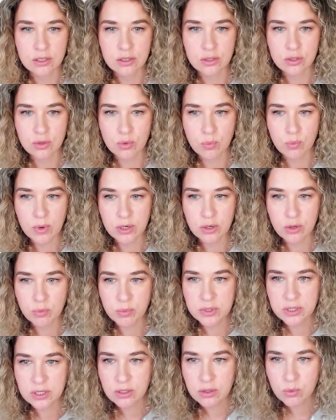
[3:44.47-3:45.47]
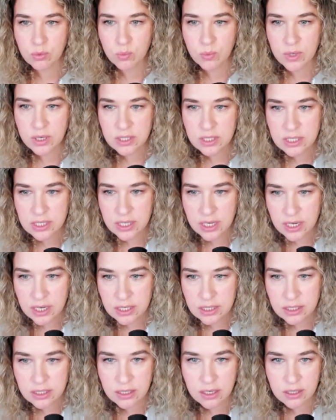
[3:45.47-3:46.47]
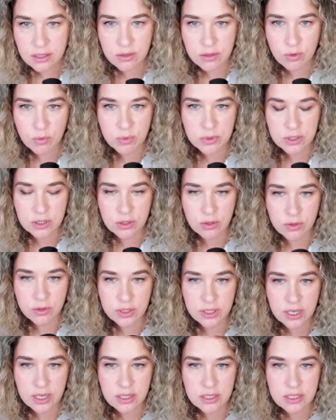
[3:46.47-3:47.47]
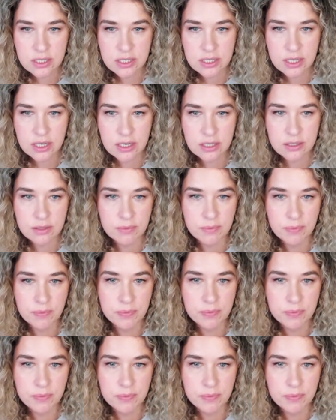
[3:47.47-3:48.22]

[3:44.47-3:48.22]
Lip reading: So one opening on one side, another opening on the other side.